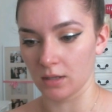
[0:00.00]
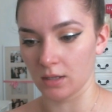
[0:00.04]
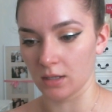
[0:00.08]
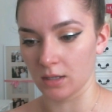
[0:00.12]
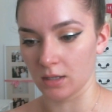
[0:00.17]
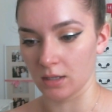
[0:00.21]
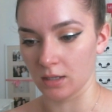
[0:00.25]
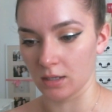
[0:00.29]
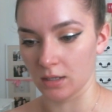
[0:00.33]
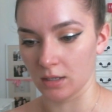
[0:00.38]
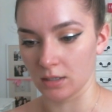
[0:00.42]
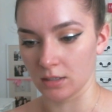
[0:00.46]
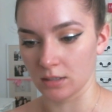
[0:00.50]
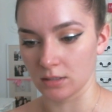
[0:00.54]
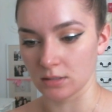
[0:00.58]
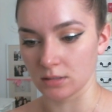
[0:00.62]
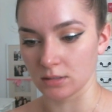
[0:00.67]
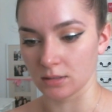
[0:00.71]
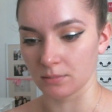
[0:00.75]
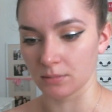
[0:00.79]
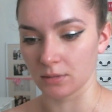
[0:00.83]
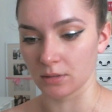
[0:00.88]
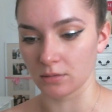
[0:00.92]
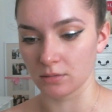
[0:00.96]
and
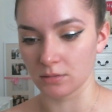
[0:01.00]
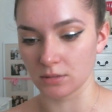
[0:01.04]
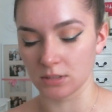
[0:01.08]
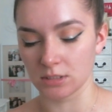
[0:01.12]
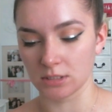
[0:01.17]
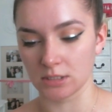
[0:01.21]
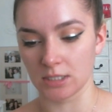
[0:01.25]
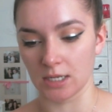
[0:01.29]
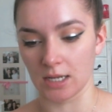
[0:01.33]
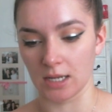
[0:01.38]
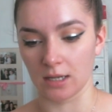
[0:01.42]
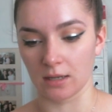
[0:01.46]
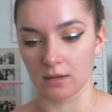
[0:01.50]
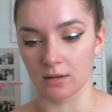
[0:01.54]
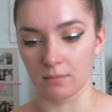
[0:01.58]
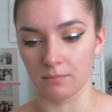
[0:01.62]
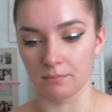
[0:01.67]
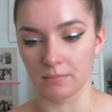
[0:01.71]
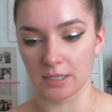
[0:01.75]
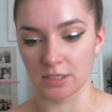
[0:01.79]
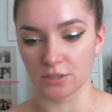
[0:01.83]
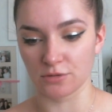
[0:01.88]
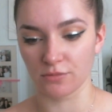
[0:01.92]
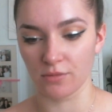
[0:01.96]
I'm going to take
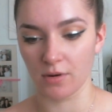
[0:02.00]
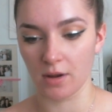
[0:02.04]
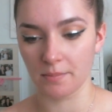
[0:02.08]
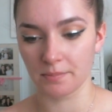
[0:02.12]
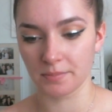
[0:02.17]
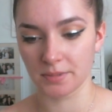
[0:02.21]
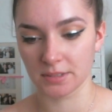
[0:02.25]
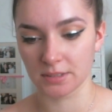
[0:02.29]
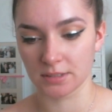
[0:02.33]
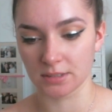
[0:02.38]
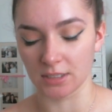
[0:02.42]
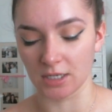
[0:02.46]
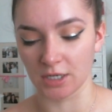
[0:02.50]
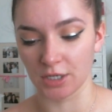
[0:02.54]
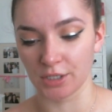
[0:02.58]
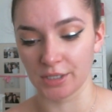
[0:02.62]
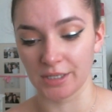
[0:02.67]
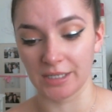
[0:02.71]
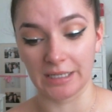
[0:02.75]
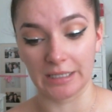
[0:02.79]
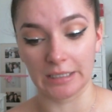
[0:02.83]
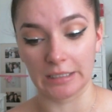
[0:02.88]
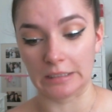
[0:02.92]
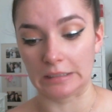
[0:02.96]
my drops. You
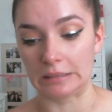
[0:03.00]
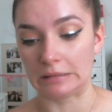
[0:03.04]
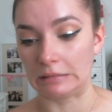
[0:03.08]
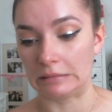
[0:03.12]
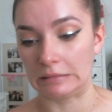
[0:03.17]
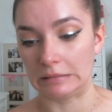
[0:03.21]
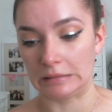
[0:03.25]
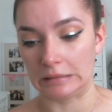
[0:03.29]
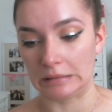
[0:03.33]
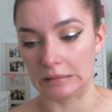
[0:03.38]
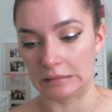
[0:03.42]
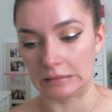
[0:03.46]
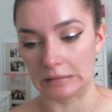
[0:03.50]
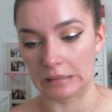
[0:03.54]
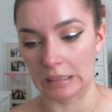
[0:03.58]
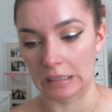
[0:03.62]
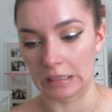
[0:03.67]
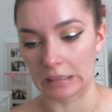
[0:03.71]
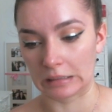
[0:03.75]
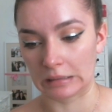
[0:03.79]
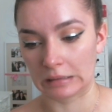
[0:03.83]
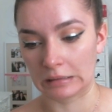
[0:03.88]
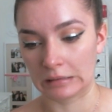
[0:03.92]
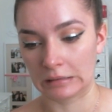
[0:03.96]
only need
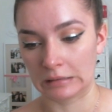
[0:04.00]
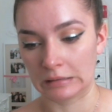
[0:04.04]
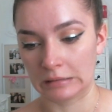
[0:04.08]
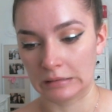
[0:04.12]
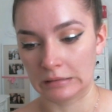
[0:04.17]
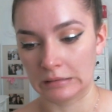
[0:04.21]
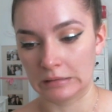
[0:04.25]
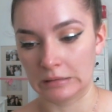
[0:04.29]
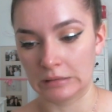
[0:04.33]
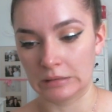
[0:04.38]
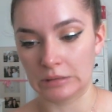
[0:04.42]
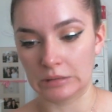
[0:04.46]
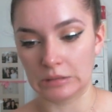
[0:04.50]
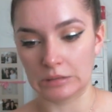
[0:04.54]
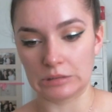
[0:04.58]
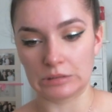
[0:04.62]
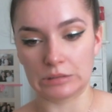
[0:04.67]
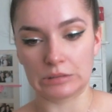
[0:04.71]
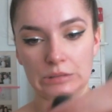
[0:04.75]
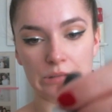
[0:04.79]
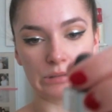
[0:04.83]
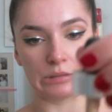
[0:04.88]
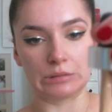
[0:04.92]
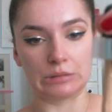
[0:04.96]
like
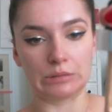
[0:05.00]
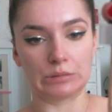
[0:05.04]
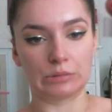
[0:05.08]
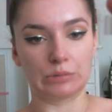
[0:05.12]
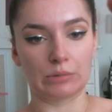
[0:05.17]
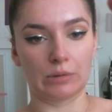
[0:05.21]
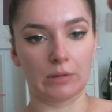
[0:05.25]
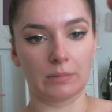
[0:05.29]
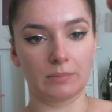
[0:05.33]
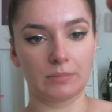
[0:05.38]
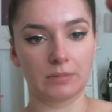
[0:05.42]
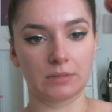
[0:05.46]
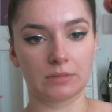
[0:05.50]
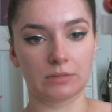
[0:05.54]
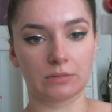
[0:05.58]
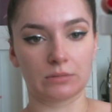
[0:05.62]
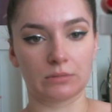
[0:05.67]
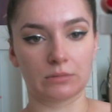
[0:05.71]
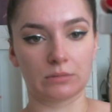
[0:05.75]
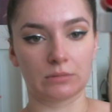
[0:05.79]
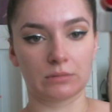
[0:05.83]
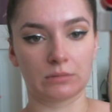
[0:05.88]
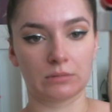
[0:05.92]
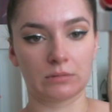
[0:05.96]
2 drops
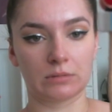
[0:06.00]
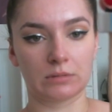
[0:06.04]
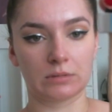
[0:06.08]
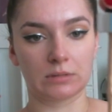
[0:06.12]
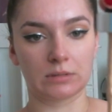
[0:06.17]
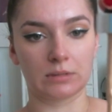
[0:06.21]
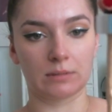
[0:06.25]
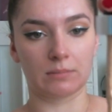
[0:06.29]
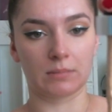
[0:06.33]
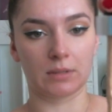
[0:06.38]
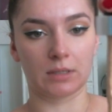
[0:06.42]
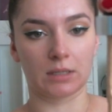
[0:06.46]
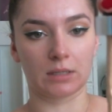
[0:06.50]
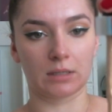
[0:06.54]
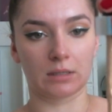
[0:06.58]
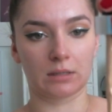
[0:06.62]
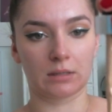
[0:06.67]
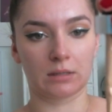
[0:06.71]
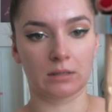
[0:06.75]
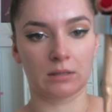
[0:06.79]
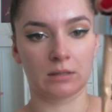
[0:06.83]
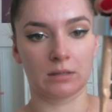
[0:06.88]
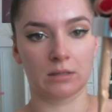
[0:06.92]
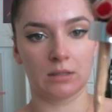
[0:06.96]
or something.
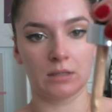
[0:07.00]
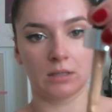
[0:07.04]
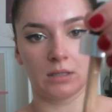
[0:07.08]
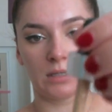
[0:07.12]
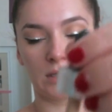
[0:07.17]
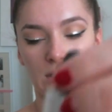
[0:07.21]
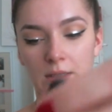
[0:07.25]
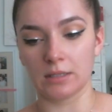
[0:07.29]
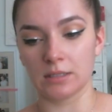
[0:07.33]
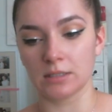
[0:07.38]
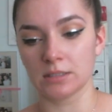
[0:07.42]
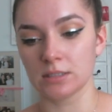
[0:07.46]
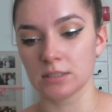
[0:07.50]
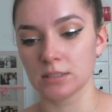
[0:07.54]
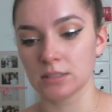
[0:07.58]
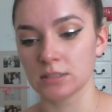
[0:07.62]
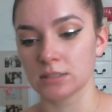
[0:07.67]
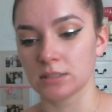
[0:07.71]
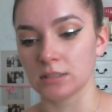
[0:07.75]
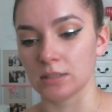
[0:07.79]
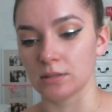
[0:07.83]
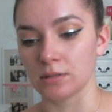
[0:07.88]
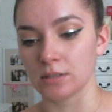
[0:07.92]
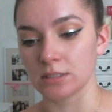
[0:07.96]
This is
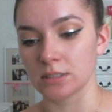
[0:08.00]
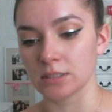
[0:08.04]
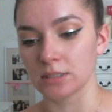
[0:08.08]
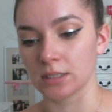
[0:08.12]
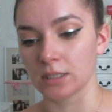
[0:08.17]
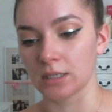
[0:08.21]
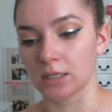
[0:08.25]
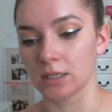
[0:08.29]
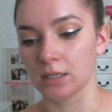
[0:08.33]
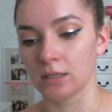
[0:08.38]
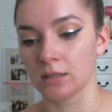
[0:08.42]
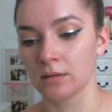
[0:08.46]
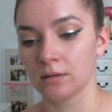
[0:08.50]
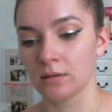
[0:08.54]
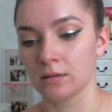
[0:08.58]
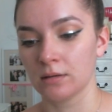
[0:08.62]
seriously